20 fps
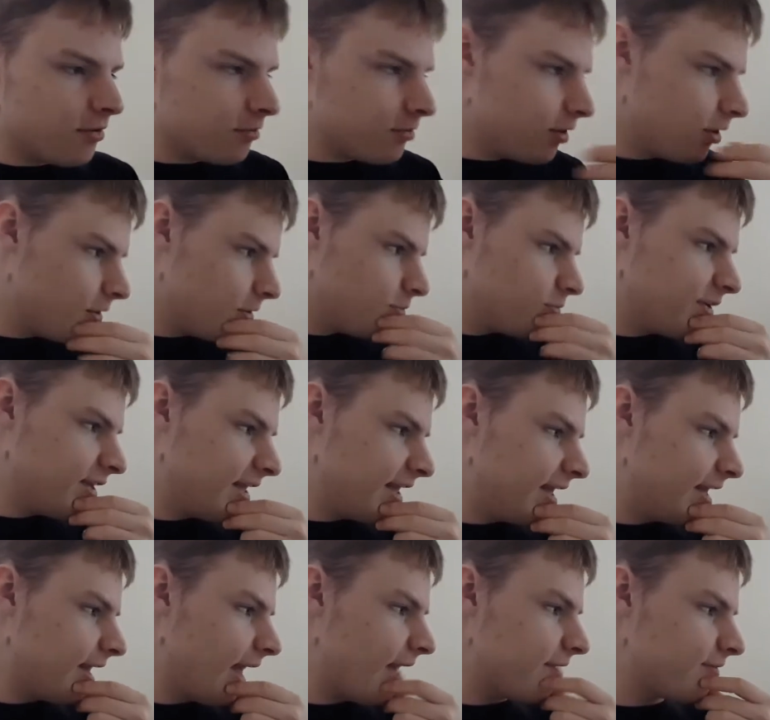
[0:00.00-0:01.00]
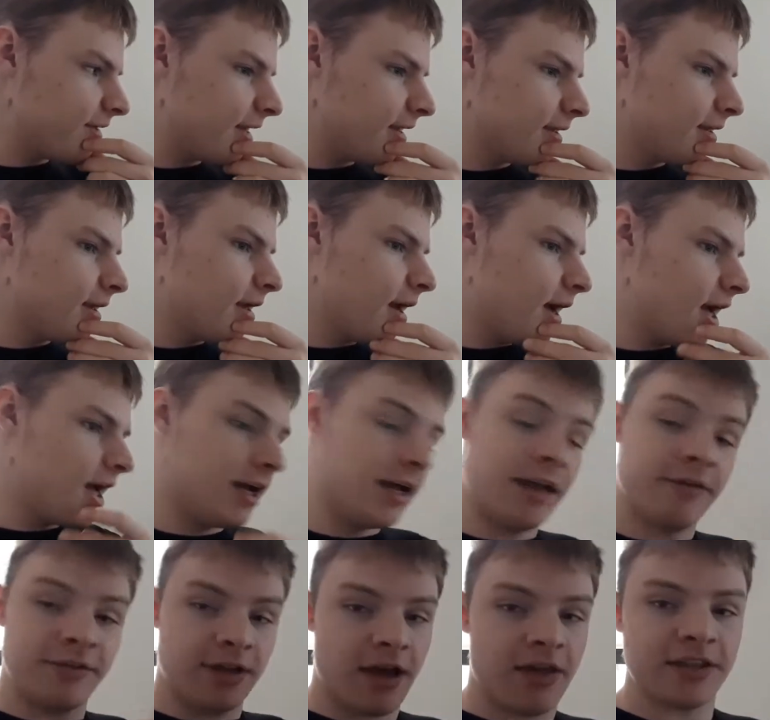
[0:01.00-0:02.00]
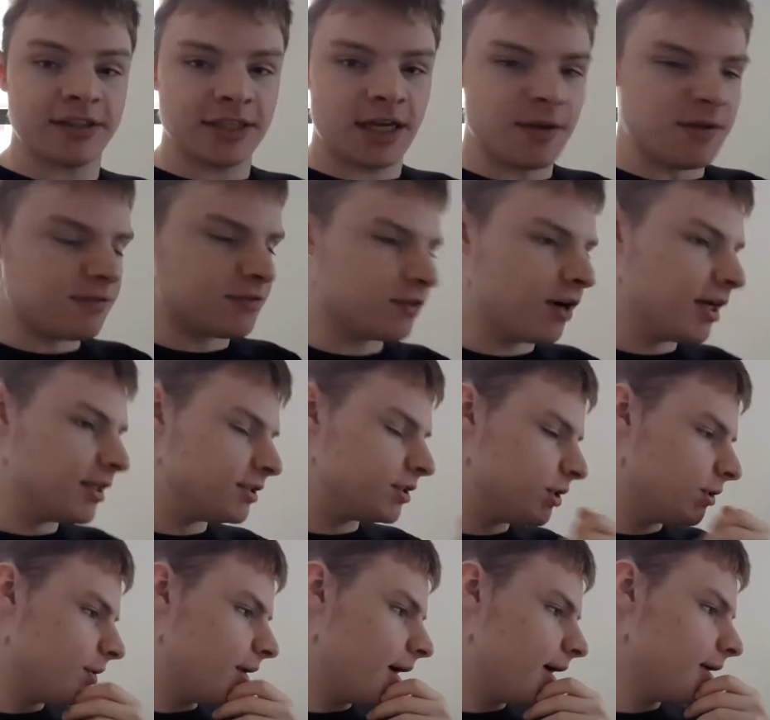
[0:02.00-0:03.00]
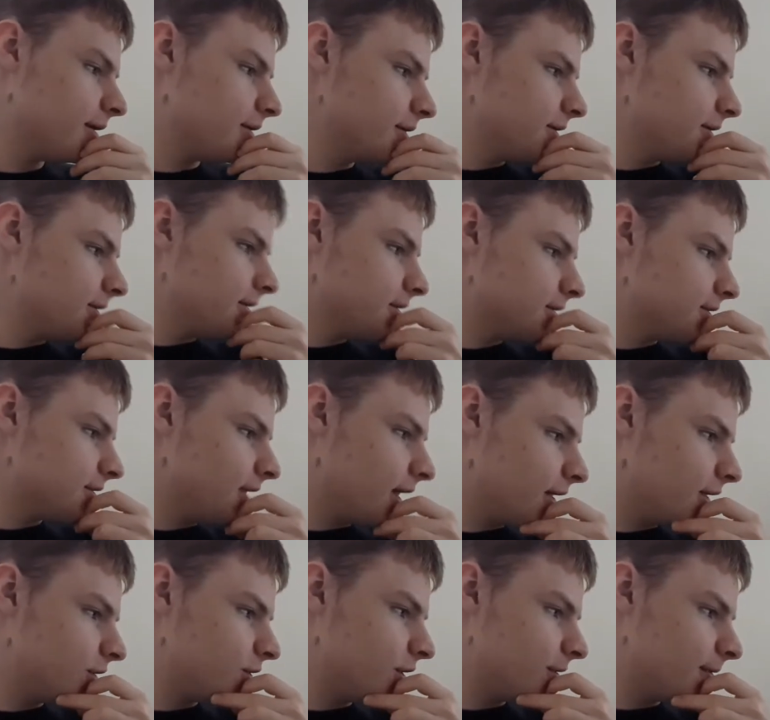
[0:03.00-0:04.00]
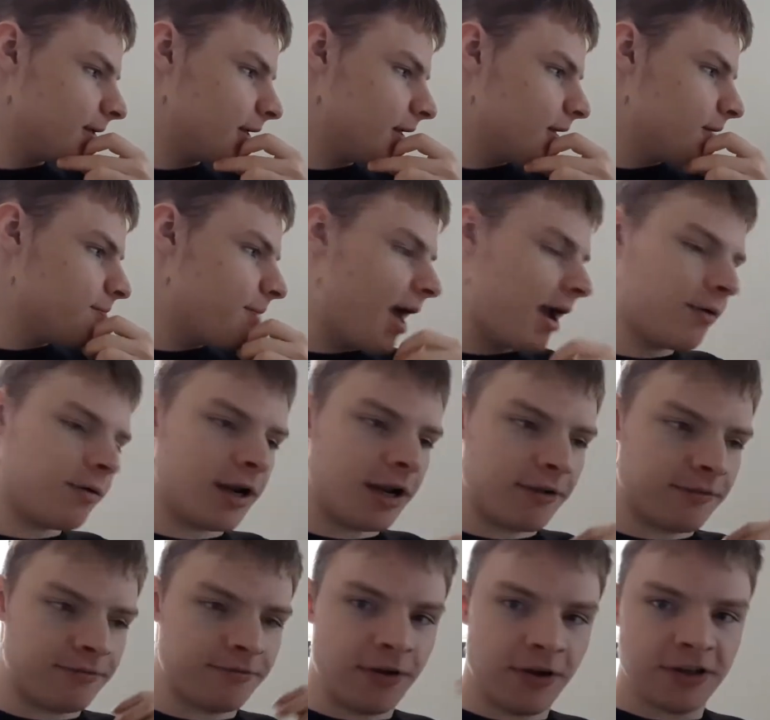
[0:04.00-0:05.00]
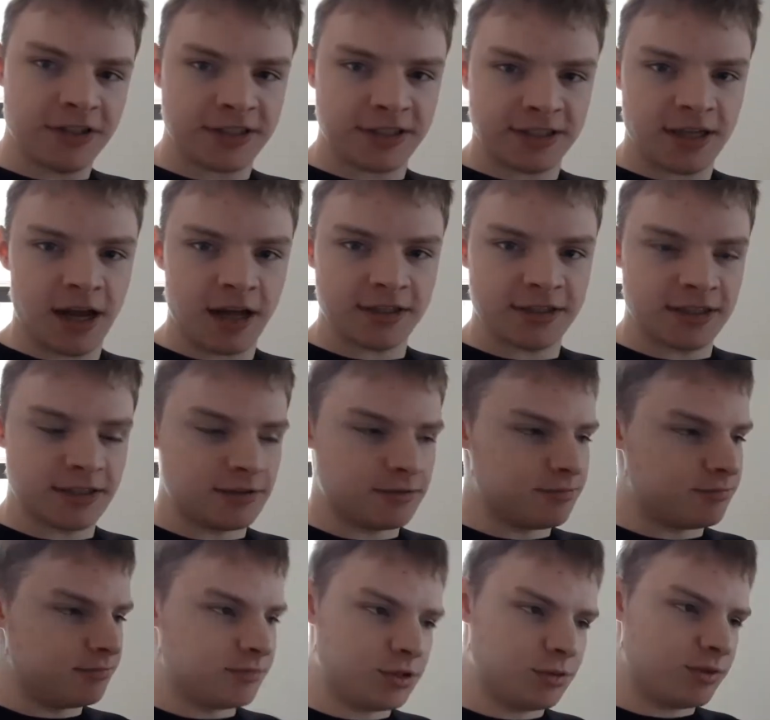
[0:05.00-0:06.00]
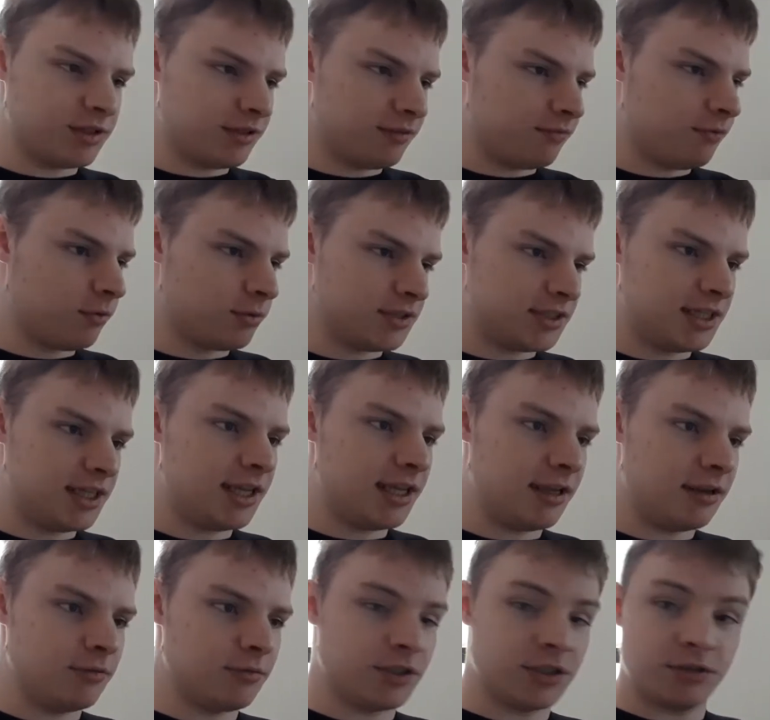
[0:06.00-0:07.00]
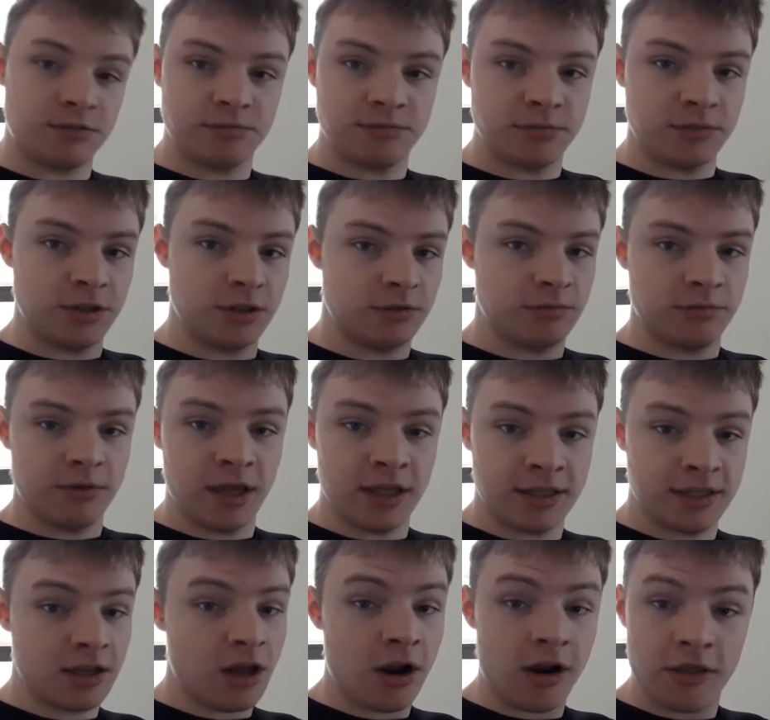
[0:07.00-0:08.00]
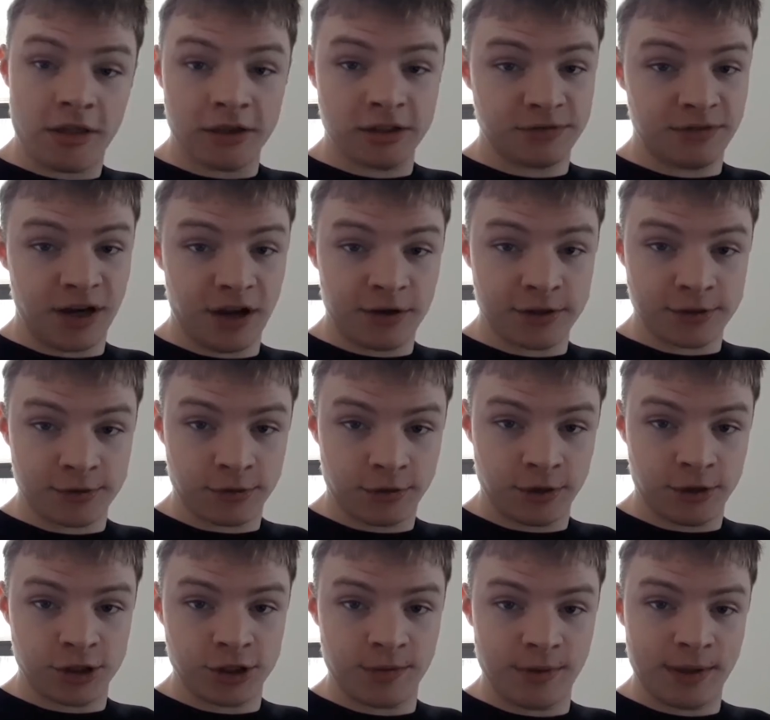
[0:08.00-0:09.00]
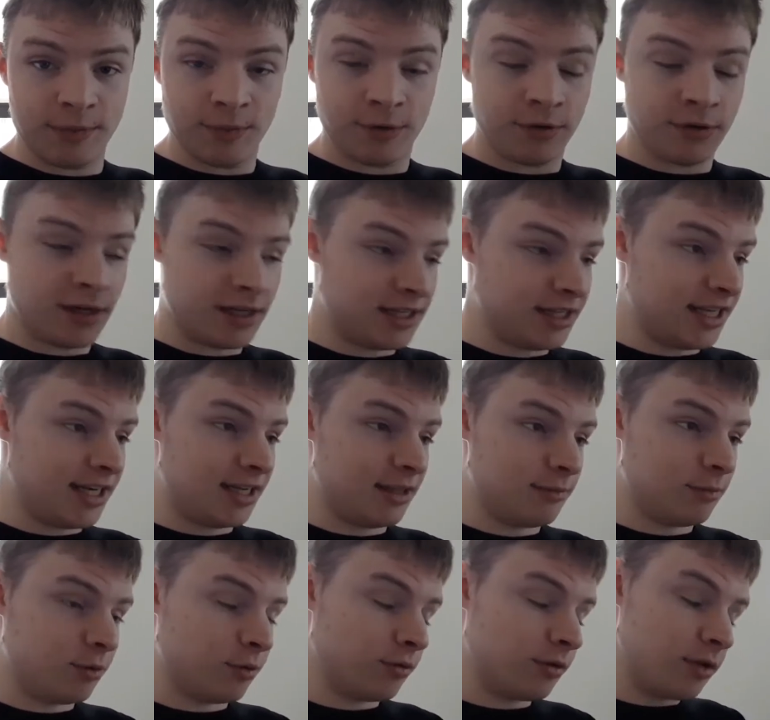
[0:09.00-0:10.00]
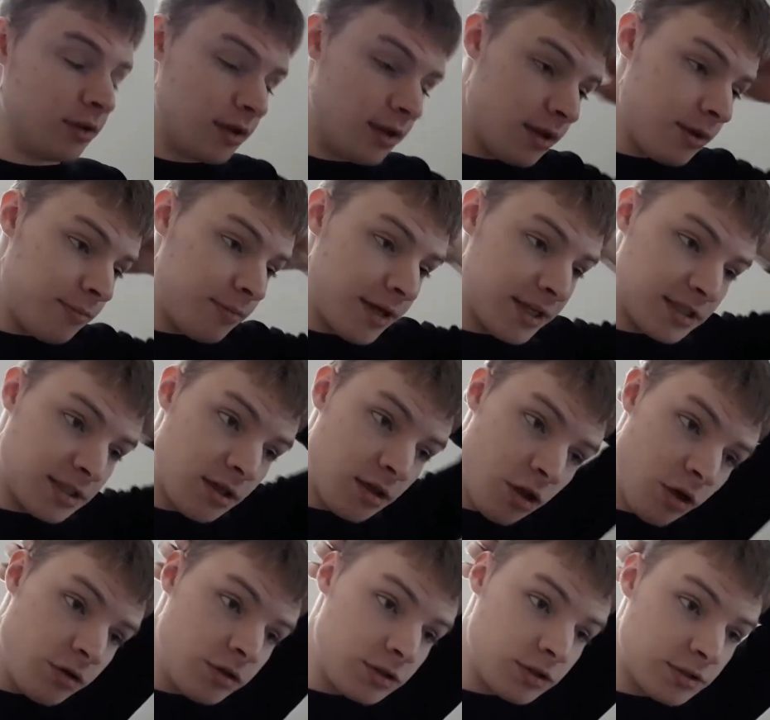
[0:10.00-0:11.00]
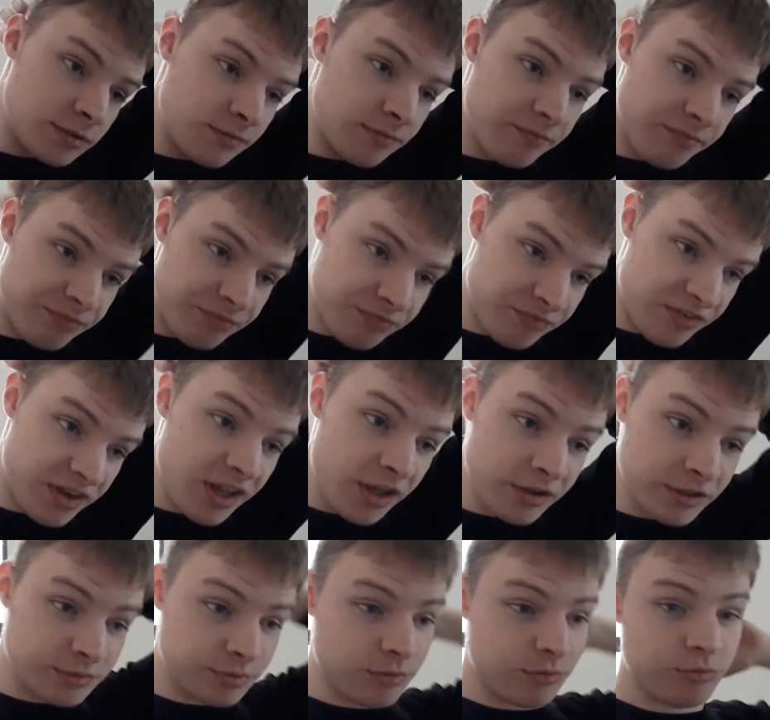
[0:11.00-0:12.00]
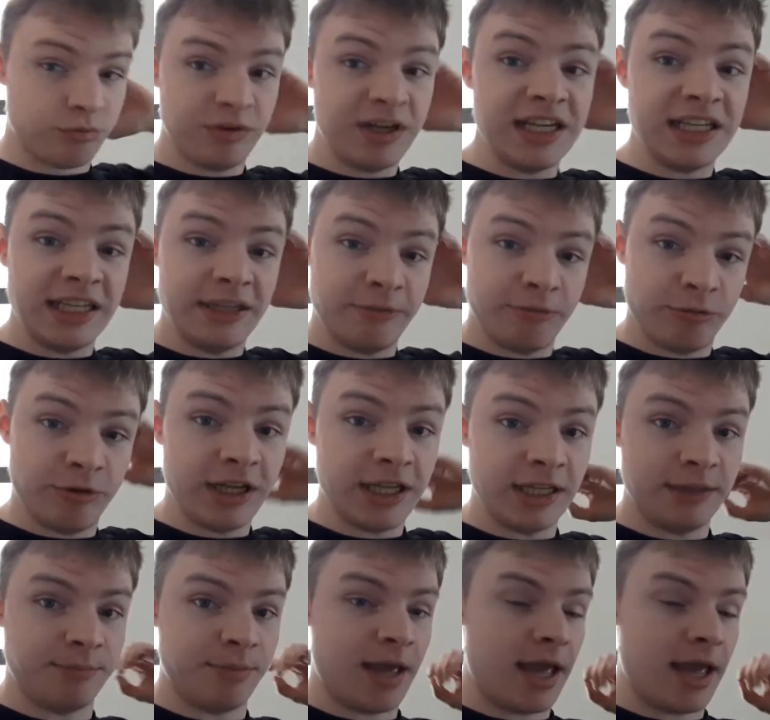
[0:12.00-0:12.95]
really heavy. Every other time I've tried to start YouTubing. Back when I first started in 2014, which none of those videos are on YouTube anymore. I deleted them all. But those videos were really, really